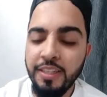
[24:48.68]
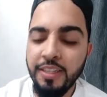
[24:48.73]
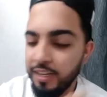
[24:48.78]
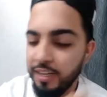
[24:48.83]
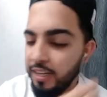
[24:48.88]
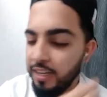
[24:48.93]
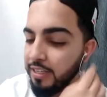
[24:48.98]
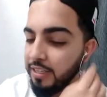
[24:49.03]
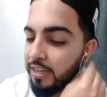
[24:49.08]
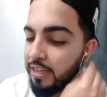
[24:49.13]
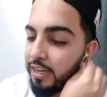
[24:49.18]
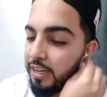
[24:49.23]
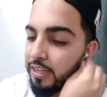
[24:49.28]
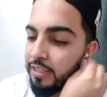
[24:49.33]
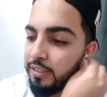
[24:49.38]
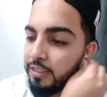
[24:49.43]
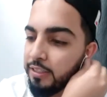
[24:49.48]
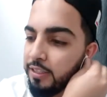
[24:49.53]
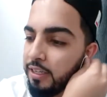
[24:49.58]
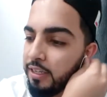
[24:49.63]
And
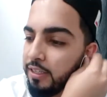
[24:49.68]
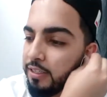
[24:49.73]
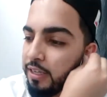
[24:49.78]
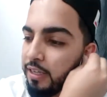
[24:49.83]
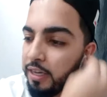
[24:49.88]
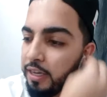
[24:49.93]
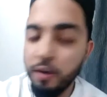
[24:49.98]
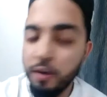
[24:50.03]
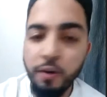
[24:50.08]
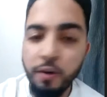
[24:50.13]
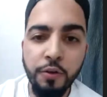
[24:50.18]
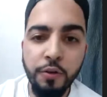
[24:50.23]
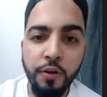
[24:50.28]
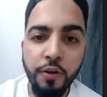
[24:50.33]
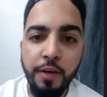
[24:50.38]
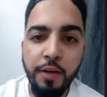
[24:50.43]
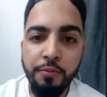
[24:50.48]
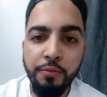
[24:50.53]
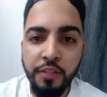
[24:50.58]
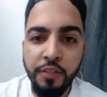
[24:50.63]
then they say, oh, you
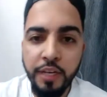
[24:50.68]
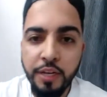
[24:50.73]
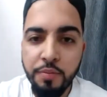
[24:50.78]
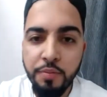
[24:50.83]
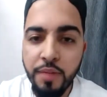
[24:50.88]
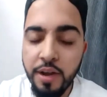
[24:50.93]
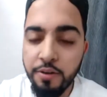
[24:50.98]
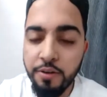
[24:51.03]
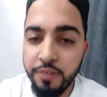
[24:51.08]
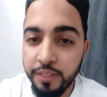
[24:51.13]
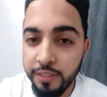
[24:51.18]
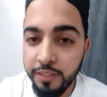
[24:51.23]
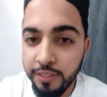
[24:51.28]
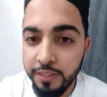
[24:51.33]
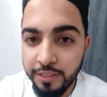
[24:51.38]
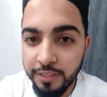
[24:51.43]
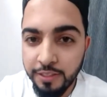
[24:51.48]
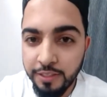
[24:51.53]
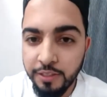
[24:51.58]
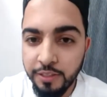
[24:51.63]
have to get married
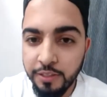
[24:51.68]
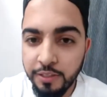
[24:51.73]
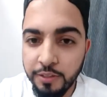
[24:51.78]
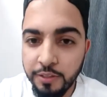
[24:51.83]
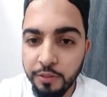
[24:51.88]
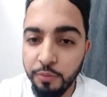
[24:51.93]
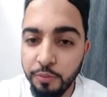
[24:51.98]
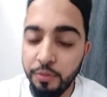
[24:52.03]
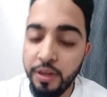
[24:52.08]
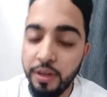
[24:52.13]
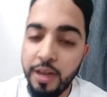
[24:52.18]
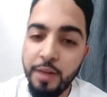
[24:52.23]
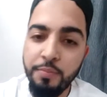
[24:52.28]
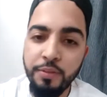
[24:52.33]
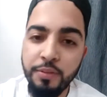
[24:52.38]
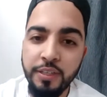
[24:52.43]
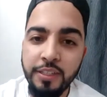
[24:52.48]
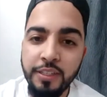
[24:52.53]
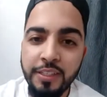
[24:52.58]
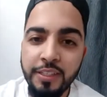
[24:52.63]
to be
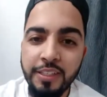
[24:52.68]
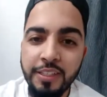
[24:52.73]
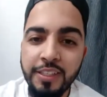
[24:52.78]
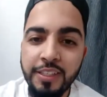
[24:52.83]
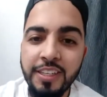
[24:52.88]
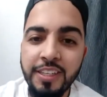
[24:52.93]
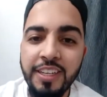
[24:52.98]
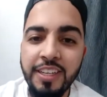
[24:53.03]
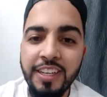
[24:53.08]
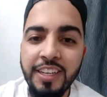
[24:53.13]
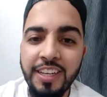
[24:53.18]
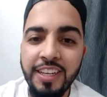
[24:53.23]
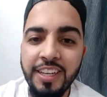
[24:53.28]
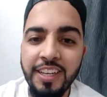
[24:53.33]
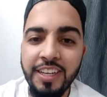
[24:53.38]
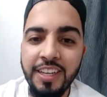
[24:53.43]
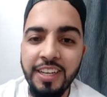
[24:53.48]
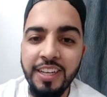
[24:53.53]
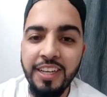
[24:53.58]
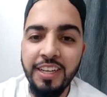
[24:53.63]
happy.
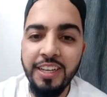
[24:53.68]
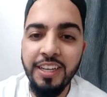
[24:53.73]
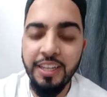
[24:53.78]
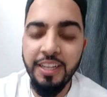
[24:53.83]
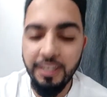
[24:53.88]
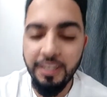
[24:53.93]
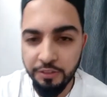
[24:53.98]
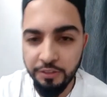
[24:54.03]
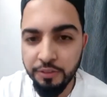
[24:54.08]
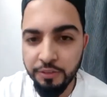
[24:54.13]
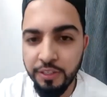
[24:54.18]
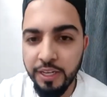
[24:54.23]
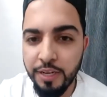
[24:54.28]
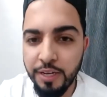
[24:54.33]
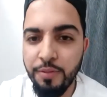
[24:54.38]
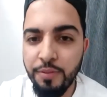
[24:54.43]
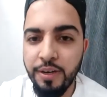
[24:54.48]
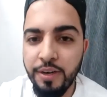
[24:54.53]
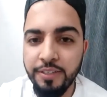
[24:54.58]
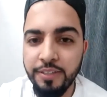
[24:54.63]
And you get
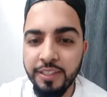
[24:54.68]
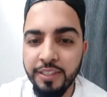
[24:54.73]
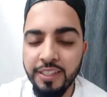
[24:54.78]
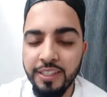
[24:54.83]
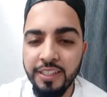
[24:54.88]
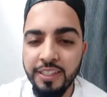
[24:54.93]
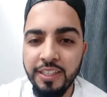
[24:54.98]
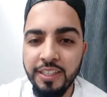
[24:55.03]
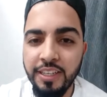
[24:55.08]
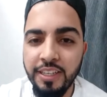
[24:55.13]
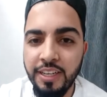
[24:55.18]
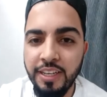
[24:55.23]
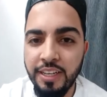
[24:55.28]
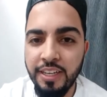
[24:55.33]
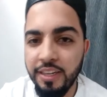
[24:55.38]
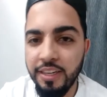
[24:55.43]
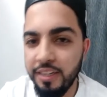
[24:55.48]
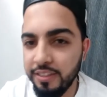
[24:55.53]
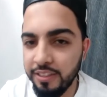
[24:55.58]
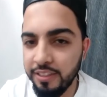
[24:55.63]
married and
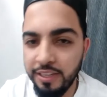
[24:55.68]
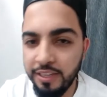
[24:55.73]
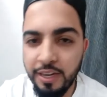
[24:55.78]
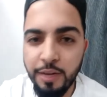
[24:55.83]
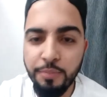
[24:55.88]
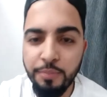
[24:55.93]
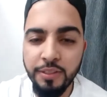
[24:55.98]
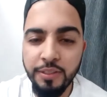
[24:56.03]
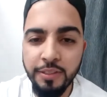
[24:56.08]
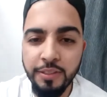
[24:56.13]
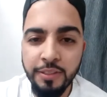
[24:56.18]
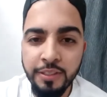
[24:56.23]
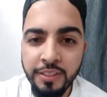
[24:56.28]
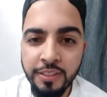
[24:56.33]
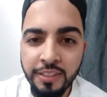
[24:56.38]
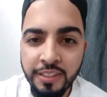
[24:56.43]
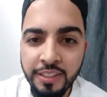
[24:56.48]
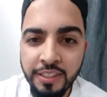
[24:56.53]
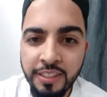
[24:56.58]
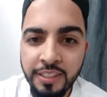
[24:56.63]
nothing happens.
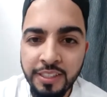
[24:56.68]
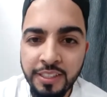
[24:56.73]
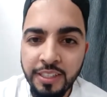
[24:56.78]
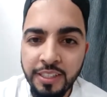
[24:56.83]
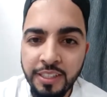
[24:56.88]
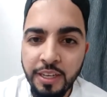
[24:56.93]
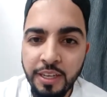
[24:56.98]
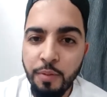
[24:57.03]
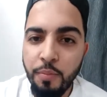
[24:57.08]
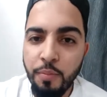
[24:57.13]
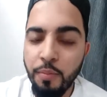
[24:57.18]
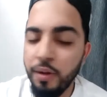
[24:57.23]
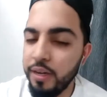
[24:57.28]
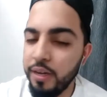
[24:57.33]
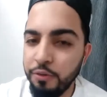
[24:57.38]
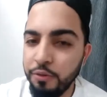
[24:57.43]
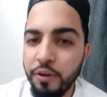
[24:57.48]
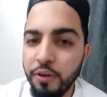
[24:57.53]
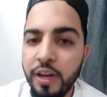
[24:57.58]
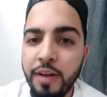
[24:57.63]
But
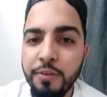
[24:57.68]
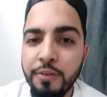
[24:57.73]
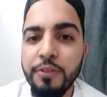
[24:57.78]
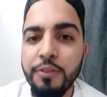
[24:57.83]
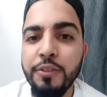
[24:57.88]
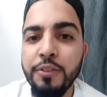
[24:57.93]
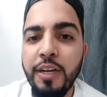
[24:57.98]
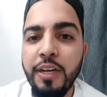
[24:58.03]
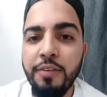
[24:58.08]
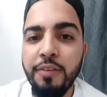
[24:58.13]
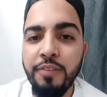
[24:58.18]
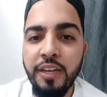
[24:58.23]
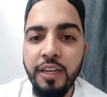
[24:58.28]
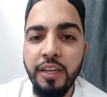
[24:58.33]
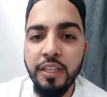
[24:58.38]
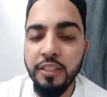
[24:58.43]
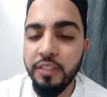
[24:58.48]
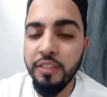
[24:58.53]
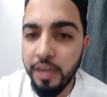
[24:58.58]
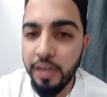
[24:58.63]
you have to have a
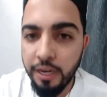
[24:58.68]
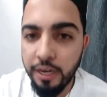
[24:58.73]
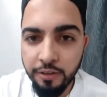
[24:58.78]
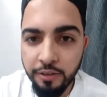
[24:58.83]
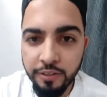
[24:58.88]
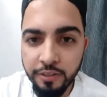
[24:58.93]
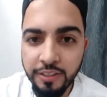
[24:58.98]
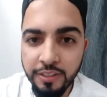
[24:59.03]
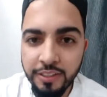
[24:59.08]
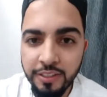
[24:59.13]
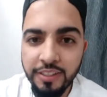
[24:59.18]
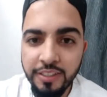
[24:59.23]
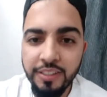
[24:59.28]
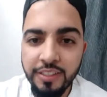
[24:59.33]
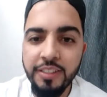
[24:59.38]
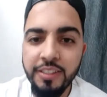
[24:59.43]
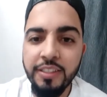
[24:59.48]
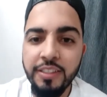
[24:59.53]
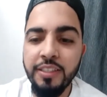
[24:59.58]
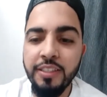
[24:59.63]
child
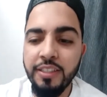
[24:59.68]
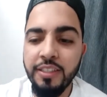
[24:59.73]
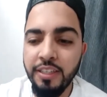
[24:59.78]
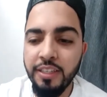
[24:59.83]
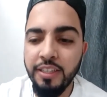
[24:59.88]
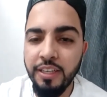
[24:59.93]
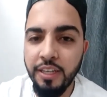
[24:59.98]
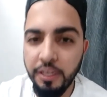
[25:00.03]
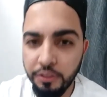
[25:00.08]
and